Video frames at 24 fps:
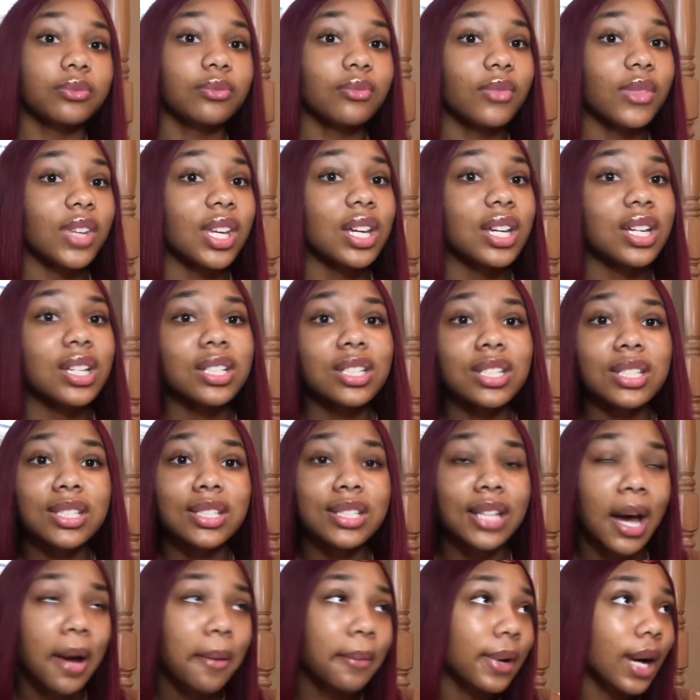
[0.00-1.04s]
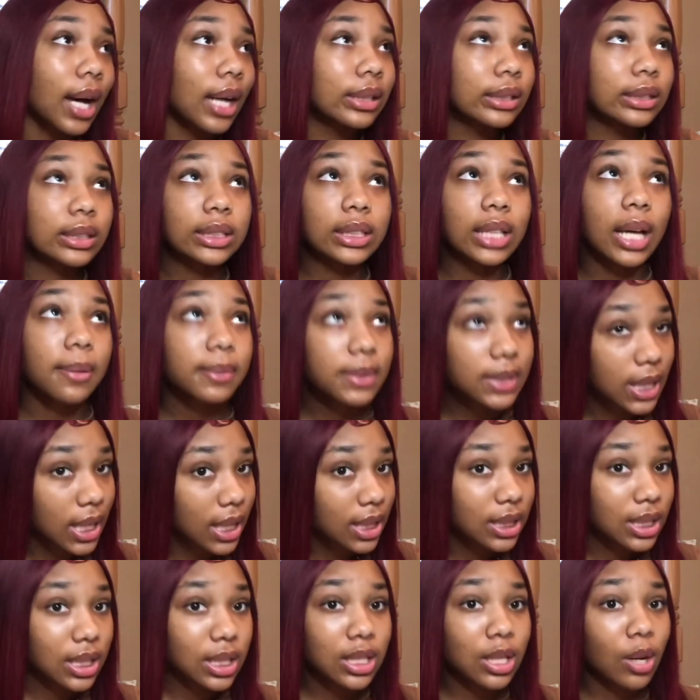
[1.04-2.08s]
he just stopped calling, stopped
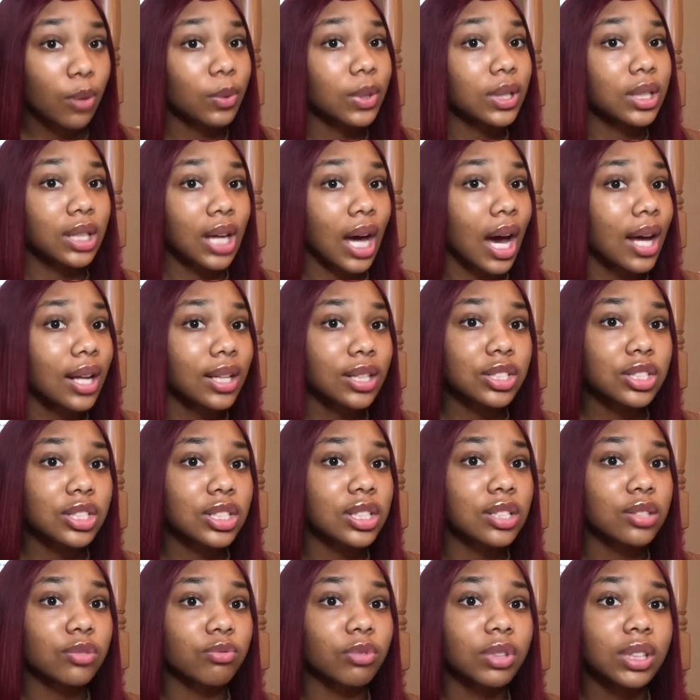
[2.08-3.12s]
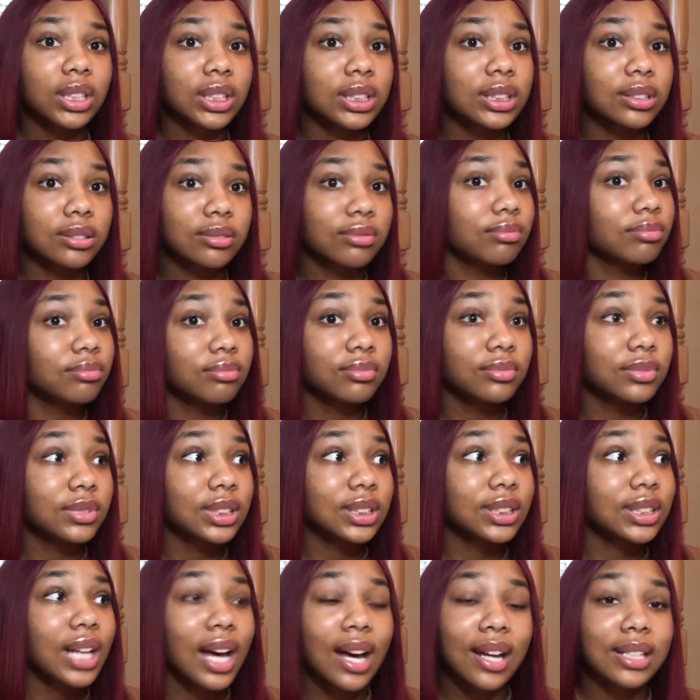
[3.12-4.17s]
texting. So we kind of just really
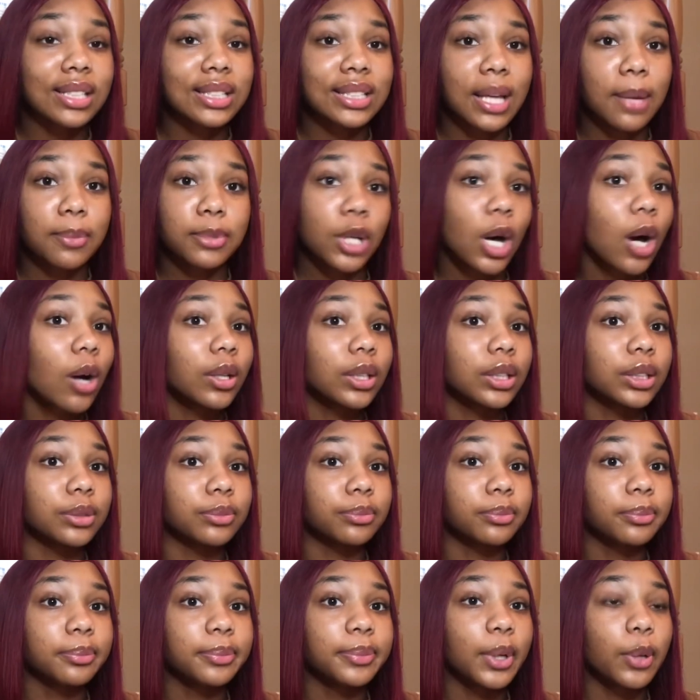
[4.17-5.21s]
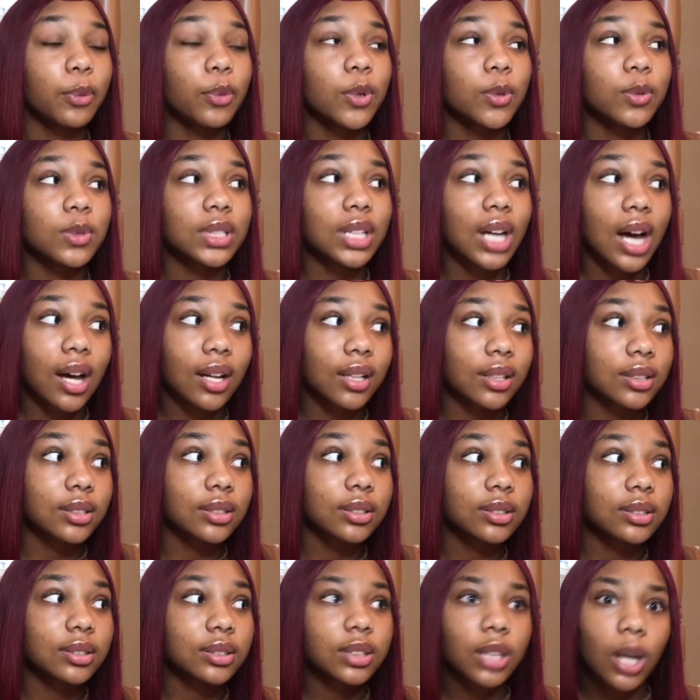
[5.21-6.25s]
just kind of stopped talking. But we was kind of
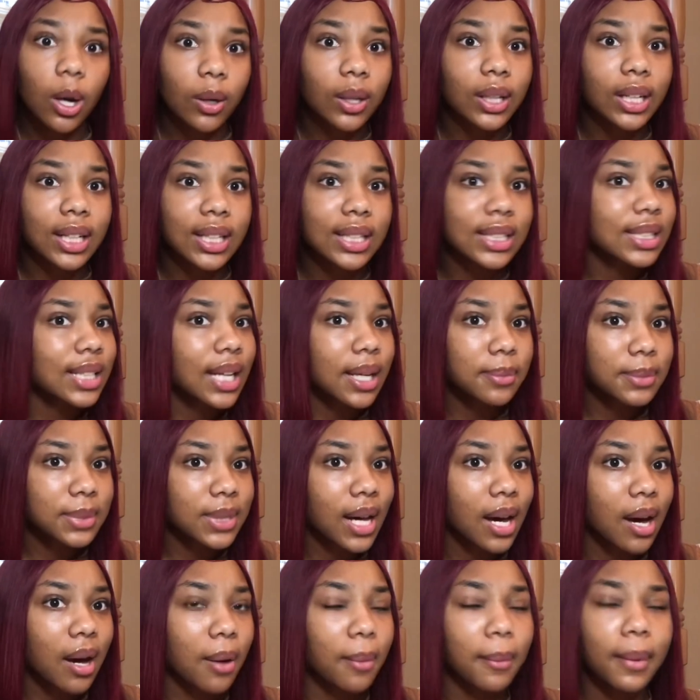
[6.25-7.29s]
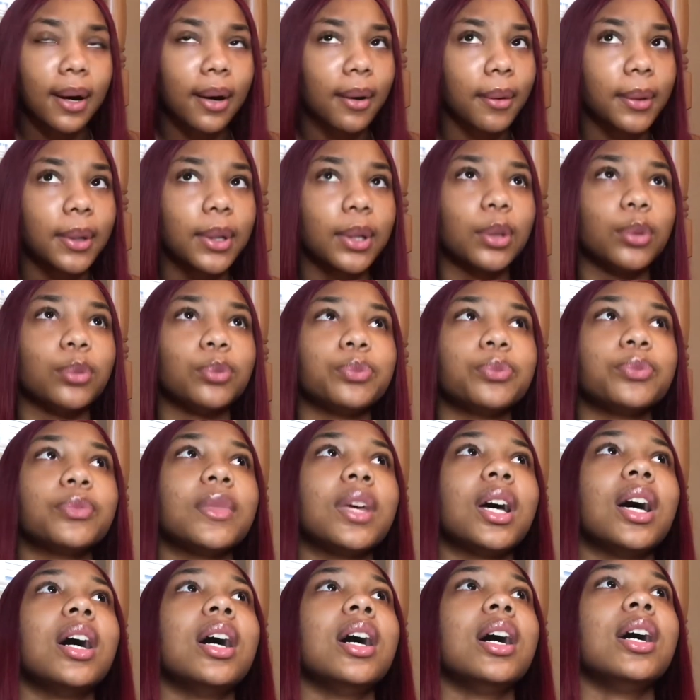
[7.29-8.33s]
talking at the same time. I don't know.
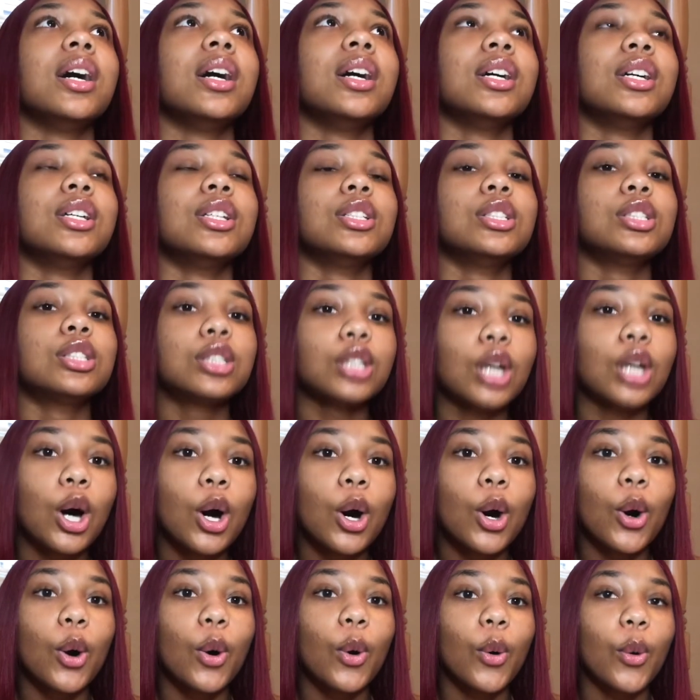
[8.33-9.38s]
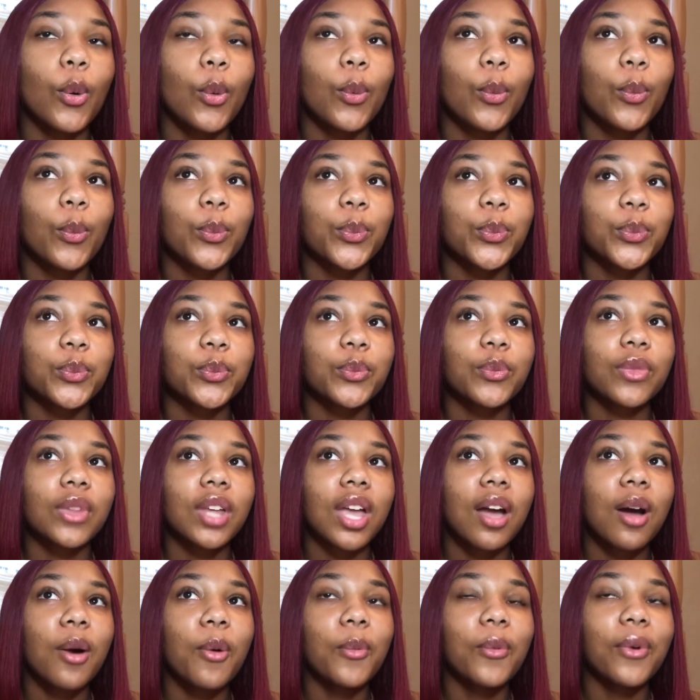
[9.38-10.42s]
So
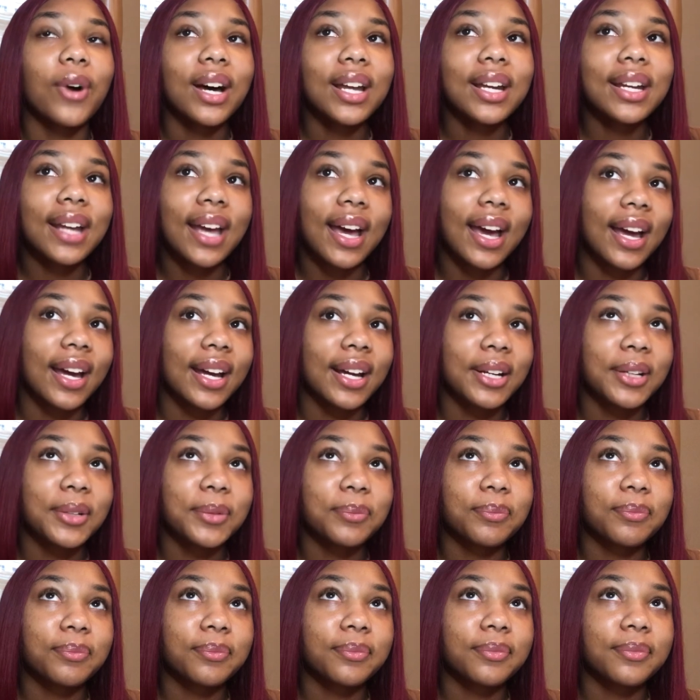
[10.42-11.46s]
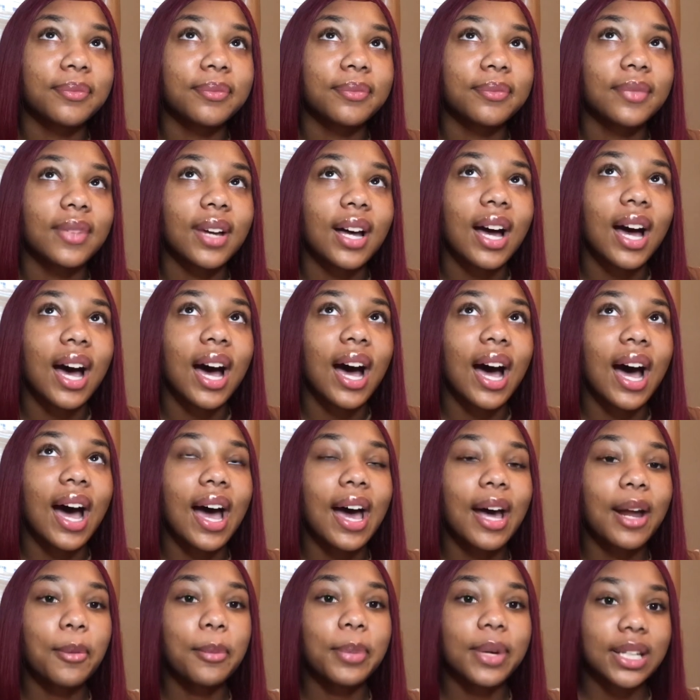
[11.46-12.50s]
one day, I
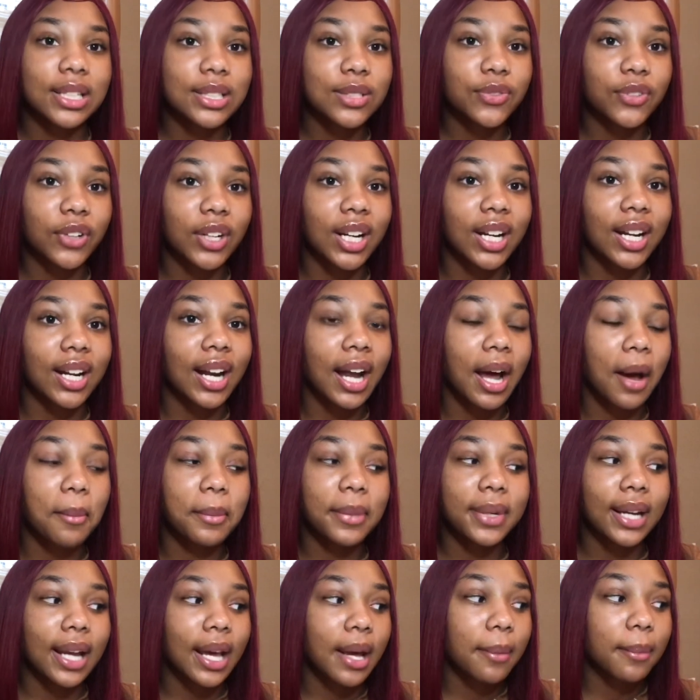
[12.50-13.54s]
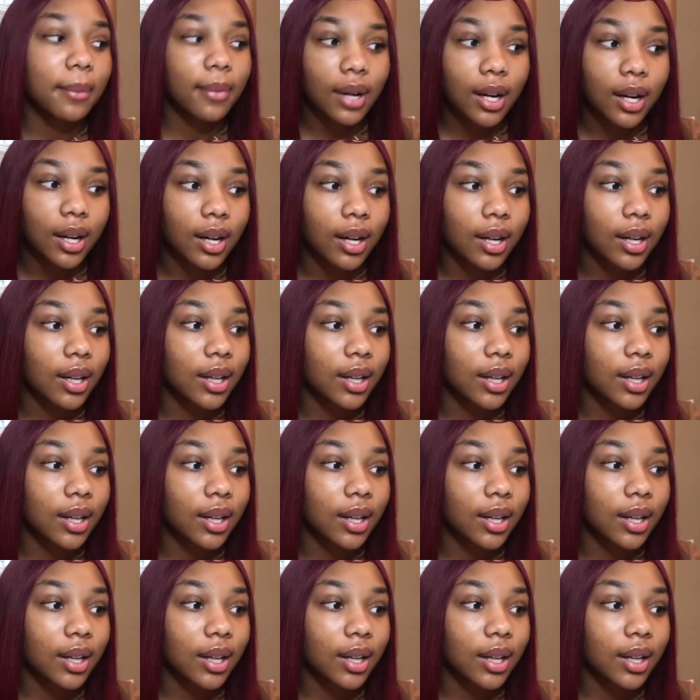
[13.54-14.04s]
had a best friend. I'm gonna name her